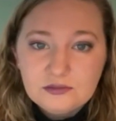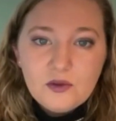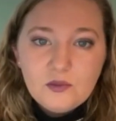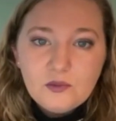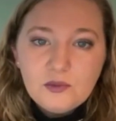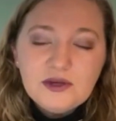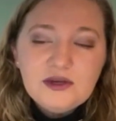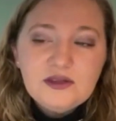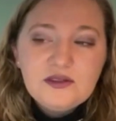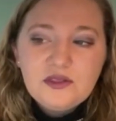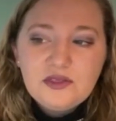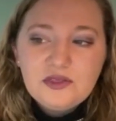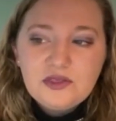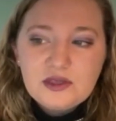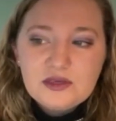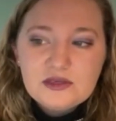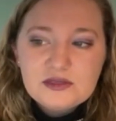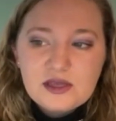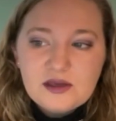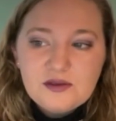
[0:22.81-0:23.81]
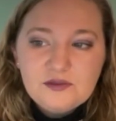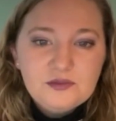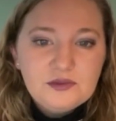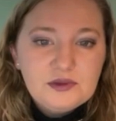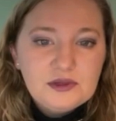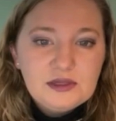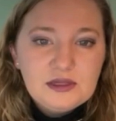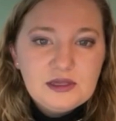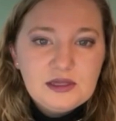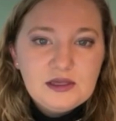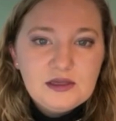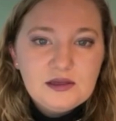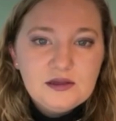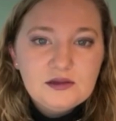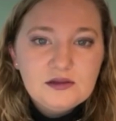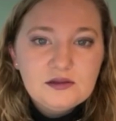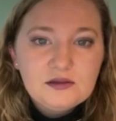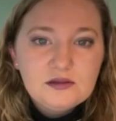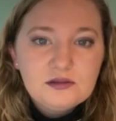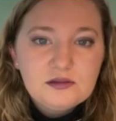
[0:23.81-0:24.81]
One of the things that
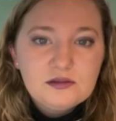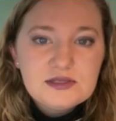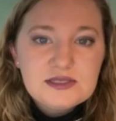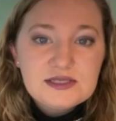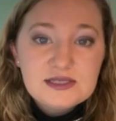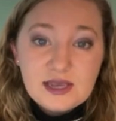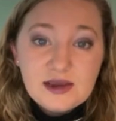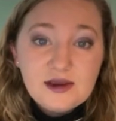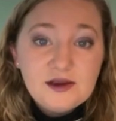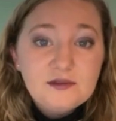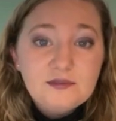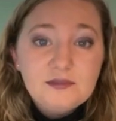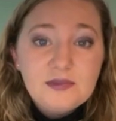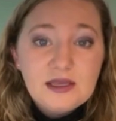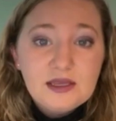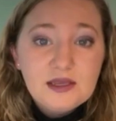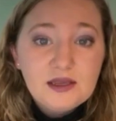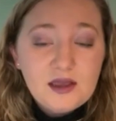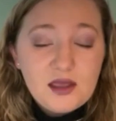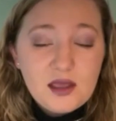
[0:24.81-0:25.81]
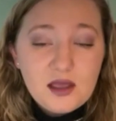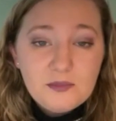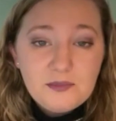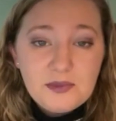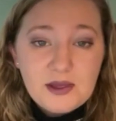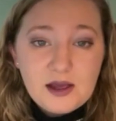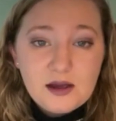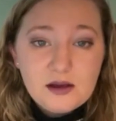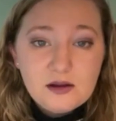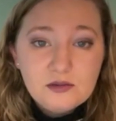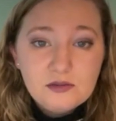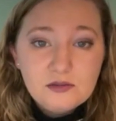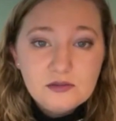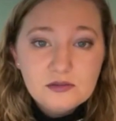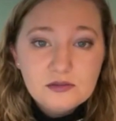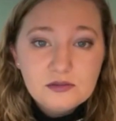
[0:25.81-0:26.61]
really scared me about